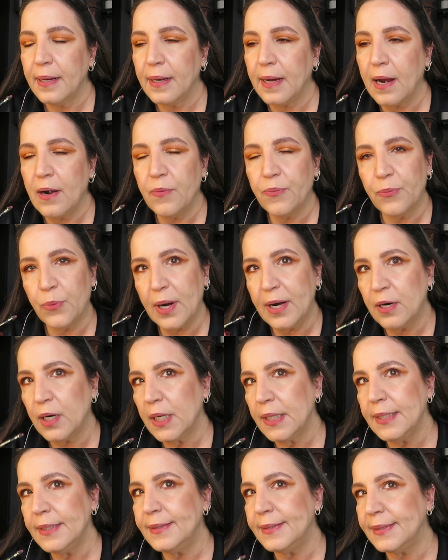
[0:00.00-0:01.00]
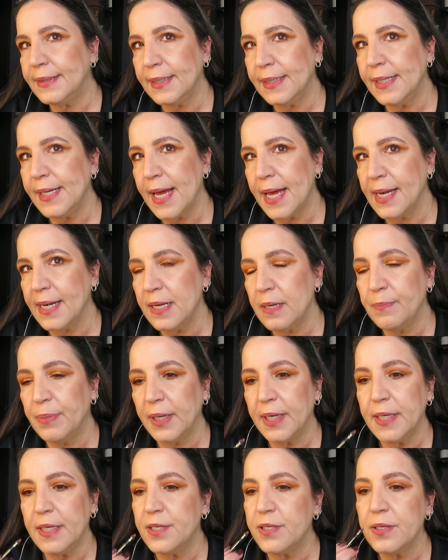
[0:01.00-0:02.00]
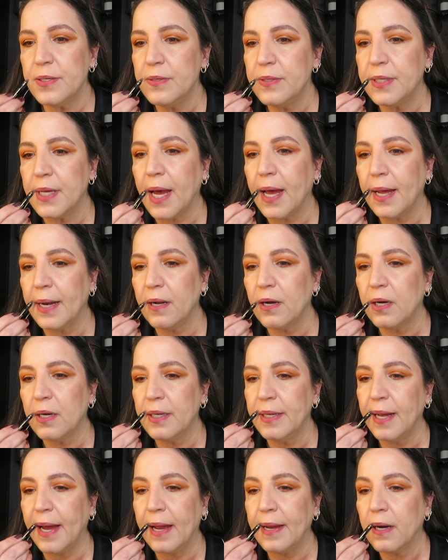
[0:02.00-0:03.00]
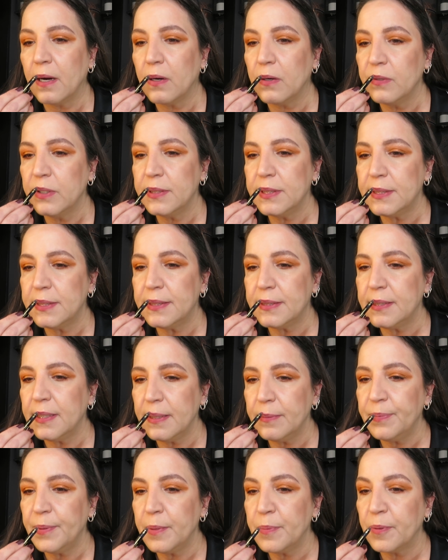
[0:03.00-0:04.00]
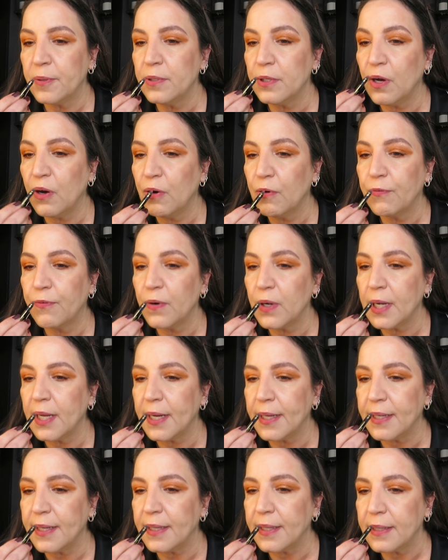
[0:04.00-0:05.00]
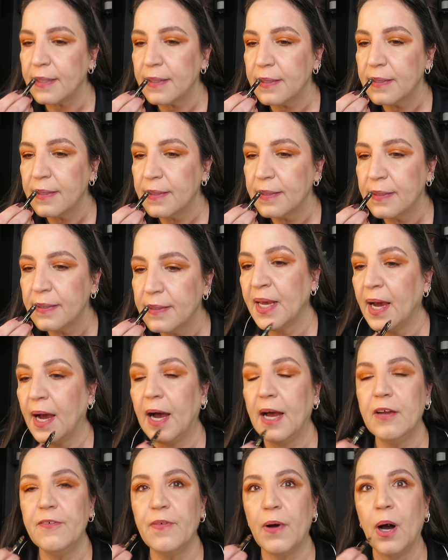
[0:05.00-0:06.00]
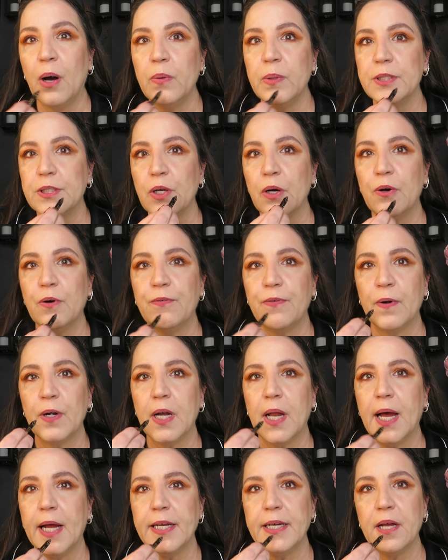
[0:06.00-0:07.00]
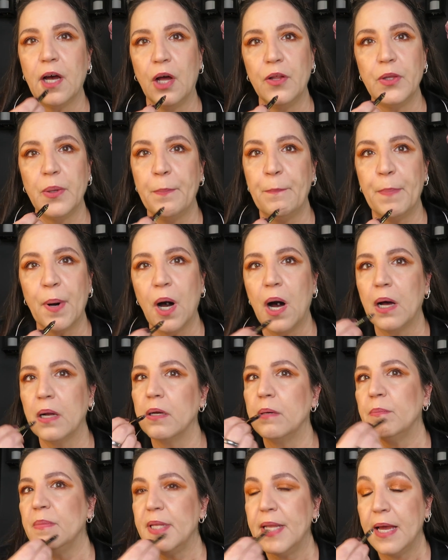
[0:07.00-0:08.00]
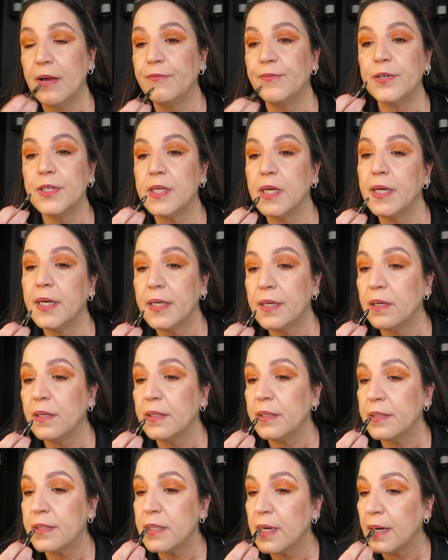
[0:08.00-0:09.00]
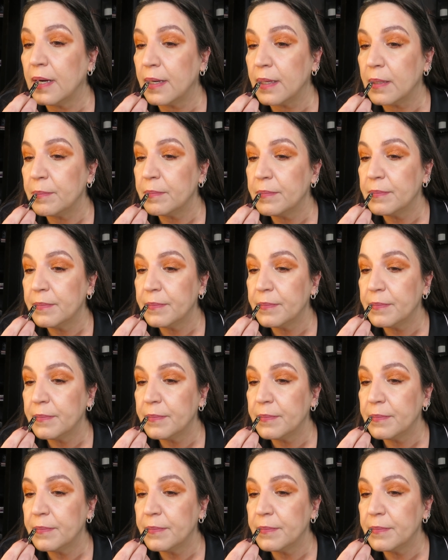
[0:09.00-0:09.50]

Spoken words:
I rarely see anybody do that. I always see people overlining. I've always overlined on the bottom, never done it on the top.